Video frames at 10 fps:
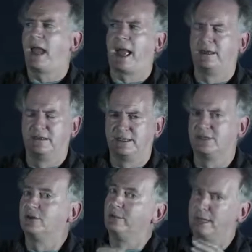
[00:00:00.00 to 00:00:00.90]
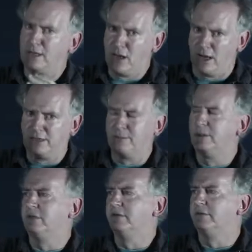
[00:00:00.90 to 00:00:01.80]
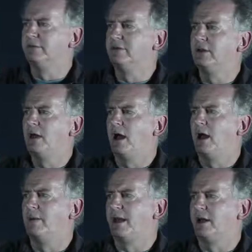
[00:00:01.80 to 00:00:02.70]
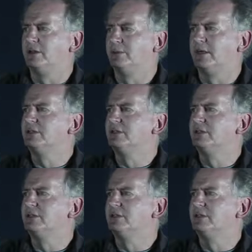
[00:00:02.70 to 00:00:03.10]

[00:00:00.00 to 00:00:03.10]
and this is going to be a non-commutative um, algebra.